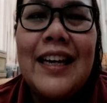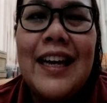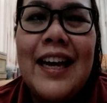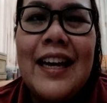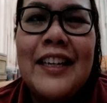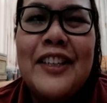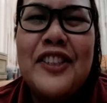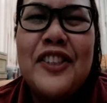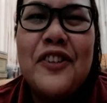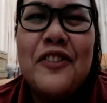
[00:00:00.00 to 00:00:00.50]

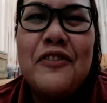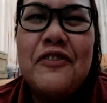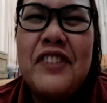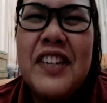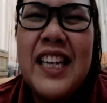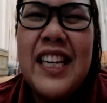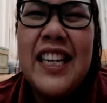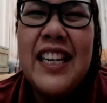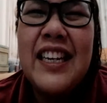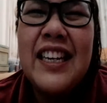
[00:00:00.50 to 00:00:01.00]
I don't
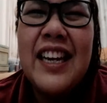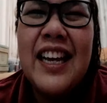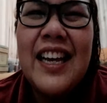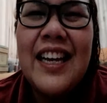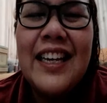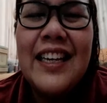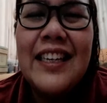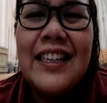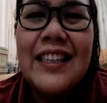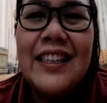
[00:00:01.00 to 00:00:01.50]
really
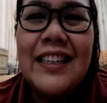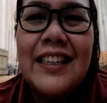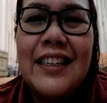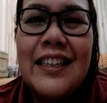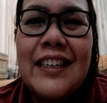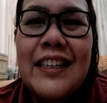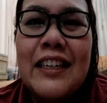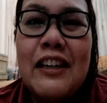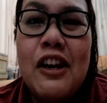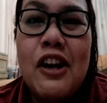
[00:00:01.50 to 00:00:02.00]
like
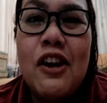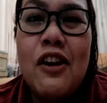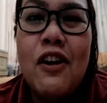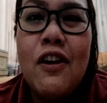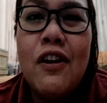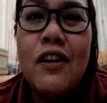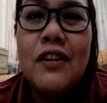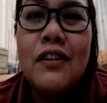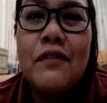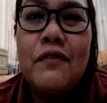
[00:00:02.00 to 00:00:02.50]

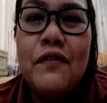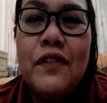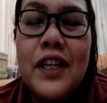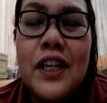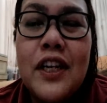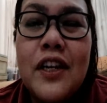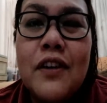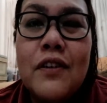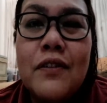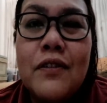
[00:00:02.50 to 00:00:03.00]
long
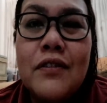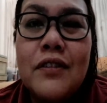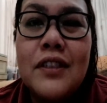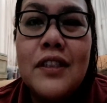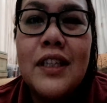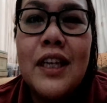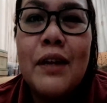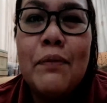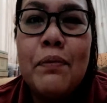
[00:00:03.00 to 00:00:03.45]
videos.